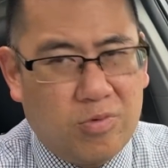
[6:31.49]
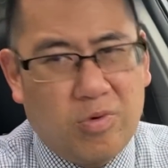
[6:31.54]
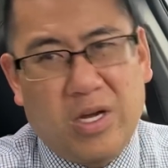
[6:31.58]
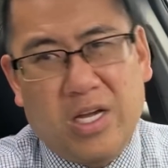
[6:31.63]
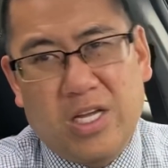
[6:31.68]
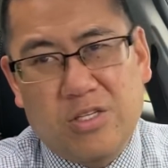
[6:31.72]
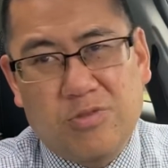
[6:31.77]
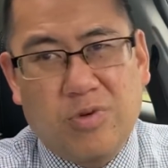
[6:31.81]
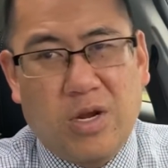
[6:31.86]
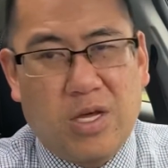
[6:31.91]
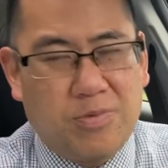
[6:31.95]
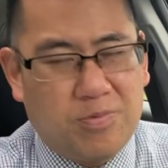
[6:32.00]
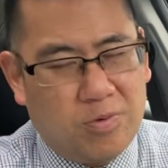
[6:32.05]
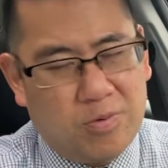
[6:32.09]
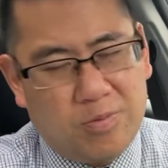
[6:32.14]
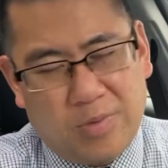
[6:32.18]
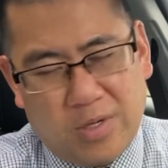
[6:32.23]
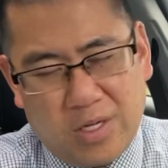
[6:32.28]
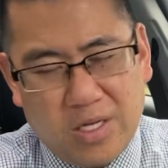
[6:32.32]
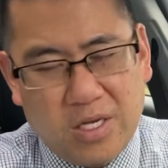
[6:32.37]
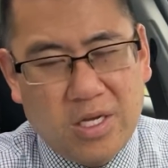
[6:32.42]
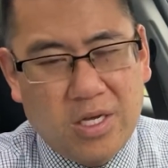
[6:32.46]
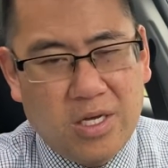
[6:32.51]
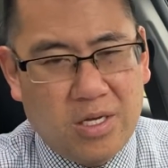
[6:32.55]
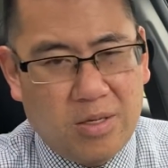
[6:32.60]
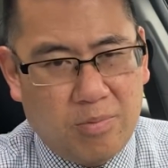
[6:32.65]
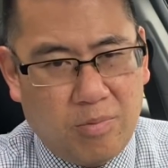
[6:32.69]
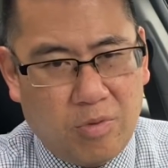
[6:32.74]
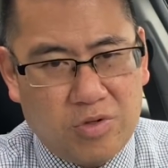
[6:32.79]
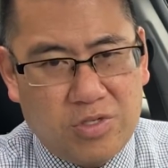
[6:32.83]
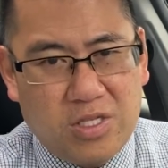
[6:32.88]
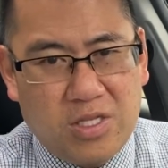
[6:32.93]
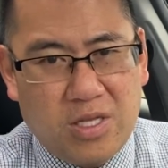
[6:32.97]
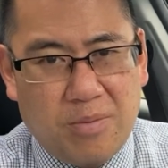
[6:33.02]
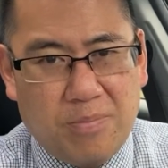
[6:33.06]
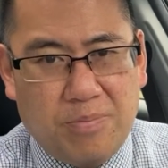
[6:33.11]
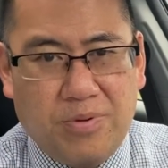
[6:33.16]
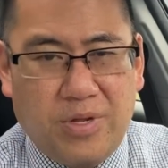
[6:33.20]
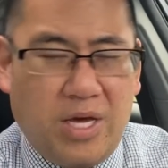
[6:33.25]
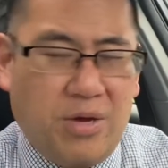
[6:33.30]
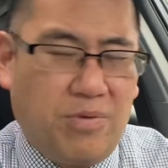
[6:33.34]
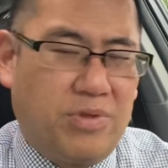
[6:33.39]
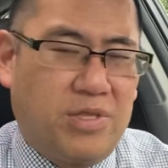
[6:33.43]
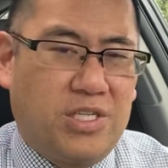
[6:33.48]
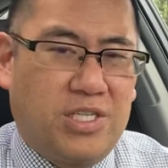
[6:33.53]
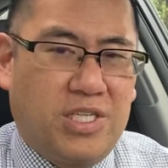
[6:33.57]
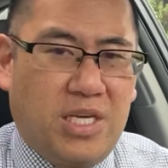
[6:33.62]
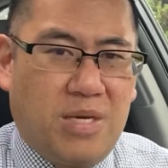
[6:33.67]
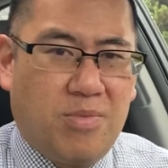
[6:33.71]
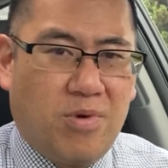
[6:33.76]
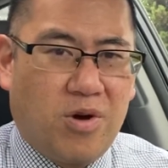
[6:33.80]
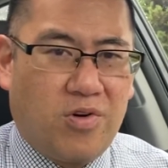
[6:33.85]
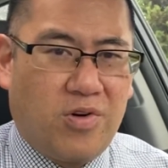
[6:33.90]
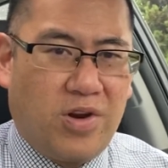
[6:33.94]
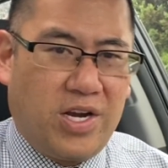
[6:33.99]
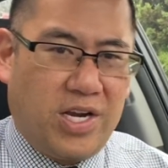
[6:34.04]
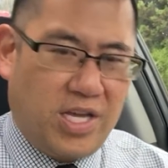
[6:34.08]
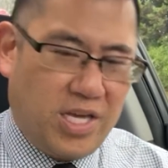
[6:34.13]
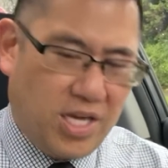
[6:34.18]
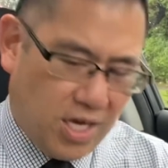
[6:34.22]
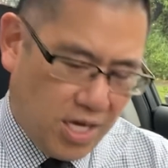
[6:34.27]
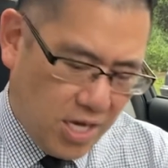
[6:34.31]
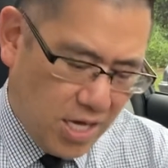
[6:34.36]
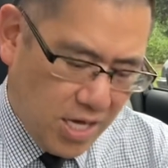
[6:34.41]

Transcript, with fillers: Well, I guess Rathbone, but most of them playing with the team already.